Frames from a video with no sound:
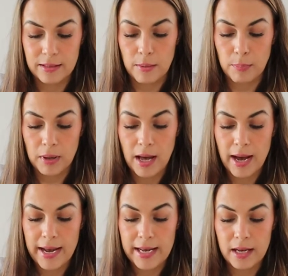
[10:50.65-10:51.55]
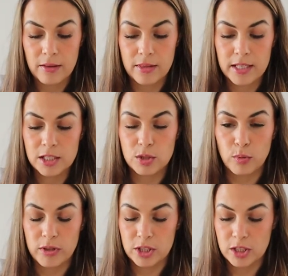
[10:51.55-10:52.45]
apply this
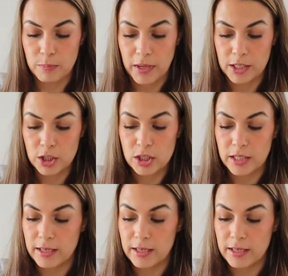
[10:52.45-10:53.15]
with a sponge,